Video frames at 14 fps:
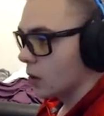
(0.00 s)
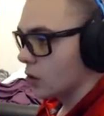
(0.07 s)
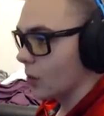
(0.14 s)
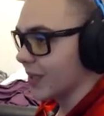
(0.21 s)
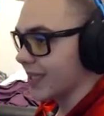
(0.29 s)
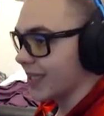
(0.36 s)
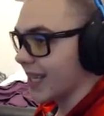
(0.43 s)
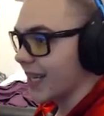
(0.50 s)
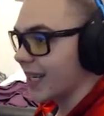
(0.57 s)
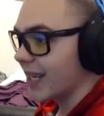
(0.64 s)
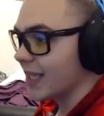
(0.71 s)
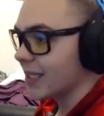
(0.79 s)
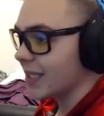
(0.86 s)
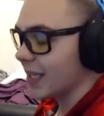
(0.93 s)
So a 2nd
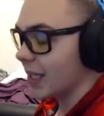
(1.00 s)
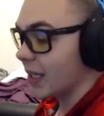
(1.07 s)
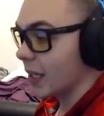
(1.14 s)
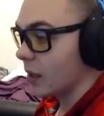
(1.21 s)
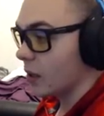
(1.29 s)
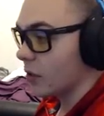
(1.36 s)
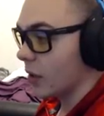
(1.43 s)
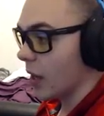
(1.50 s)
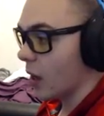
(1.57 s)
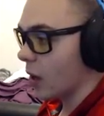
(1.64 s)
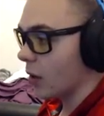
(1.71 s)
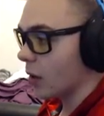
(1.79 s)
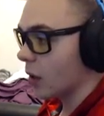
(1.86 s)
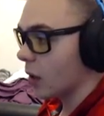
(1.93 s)
and 10 here. They
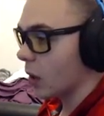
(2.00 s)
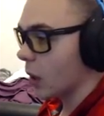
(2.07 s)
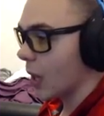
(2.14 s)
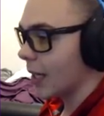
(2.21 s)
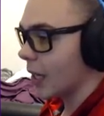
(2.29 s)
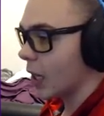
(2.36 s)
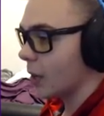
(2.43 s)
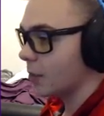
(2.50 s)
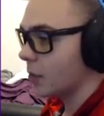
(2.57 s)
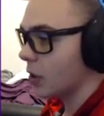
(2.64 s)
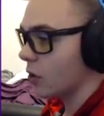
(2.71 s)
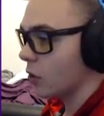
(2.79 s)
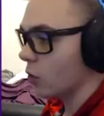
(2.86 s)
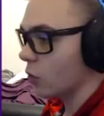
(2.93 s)
are going to line up
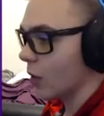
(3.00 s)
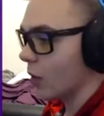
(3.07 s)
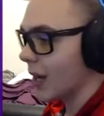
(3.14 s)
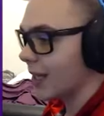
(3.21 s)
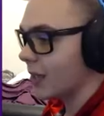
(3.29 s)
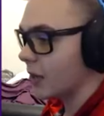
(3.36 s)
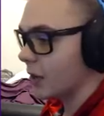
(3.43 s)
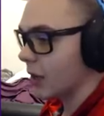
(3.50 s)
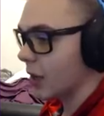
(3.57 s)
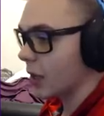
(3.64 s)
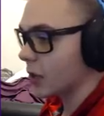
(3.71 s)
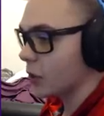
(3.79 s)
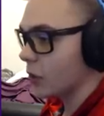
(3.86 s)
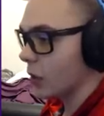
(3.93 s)
to the right. They're going
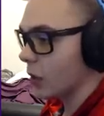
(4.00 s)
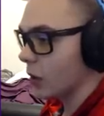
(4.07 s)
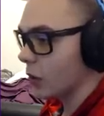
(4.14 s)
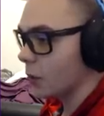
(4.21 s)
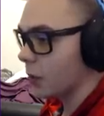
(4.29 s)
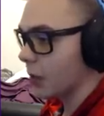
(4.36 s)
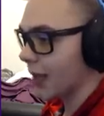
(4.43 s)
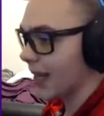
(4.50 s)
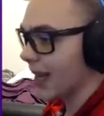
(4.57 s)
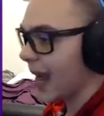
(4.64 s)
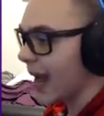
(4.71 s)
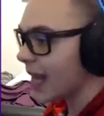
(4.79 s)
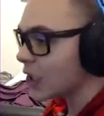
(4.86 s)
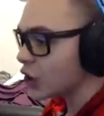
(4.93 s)
to do a little play
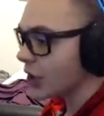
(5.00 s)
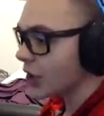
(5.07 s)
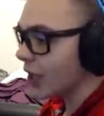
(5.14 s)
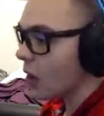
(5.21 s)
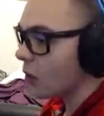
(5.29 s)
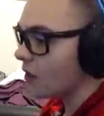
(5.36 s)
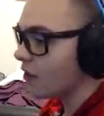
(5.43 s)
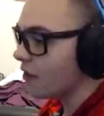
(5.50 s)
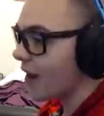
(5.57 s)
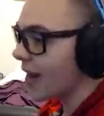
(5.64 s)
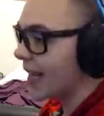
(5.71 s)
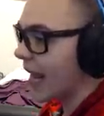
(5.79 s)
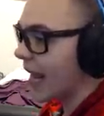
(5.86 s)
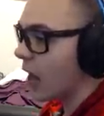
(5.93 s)
action, though, and
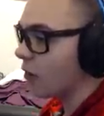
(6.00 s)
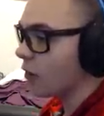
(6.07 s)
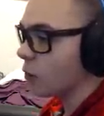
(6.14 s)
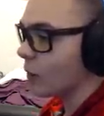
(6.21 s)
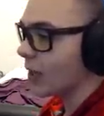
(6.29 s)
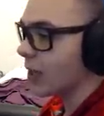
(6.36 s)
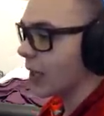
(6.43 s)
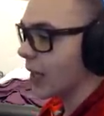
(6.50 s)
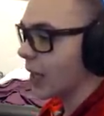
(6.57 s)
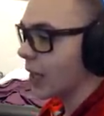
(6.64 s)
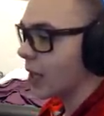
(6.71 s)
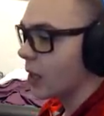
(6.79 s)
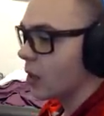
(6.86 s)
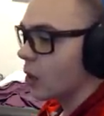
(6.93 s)
find Calvin Ridley
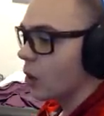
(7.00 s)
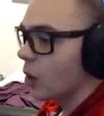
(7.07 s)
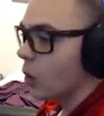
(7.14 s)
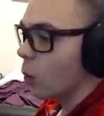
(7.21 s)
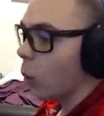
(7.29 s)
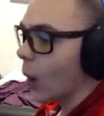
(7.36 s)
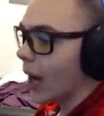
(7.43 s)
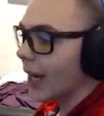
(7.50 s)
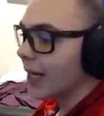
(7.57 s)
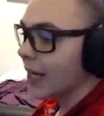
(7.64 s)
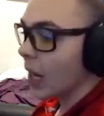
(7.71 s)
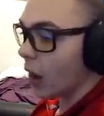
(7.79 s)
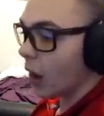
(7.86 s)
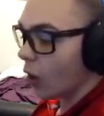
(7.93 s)

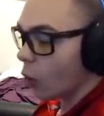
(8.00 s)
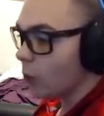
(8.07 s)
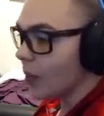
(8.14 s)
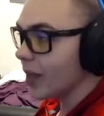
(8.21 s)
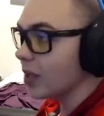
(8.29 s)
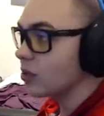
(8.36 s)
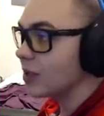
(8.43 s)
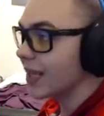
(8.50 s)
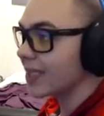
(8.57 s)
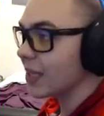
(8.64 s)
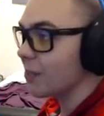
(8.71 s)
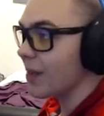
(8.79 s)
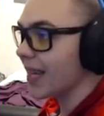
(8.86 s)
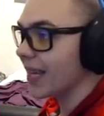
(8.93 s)
wide open, who
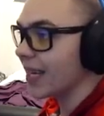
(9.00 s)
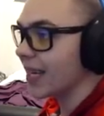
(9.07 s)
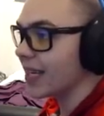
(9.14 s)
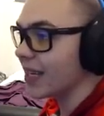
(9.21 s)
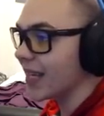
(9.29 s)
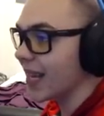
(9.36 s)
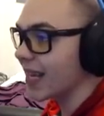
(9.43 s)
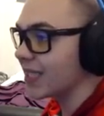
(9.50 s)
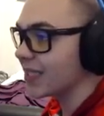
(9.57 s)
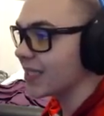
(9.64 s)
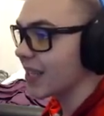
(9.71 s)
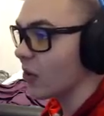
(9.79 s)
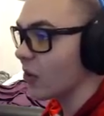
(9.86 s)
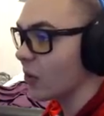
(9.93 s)
doesn't make it into the end
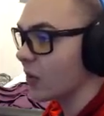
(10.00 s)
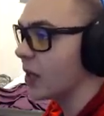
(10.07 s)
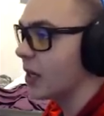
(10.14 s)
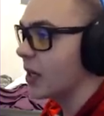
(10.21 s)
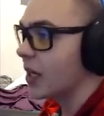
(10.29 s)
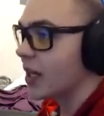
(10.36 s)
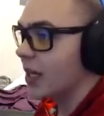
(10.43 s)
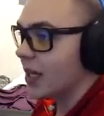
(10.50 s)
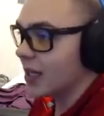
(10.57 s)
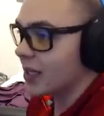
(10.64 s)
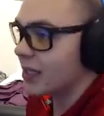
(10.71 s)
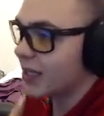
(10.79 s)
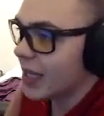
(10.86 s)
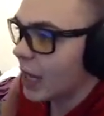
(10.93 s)
zone. He
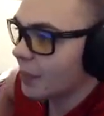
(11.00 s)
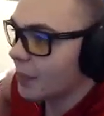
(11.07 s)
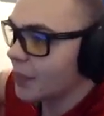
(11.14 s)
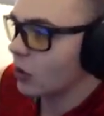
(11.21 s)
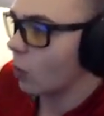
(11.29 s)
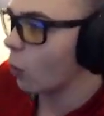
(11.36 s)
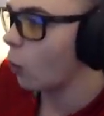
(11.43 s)
stopped at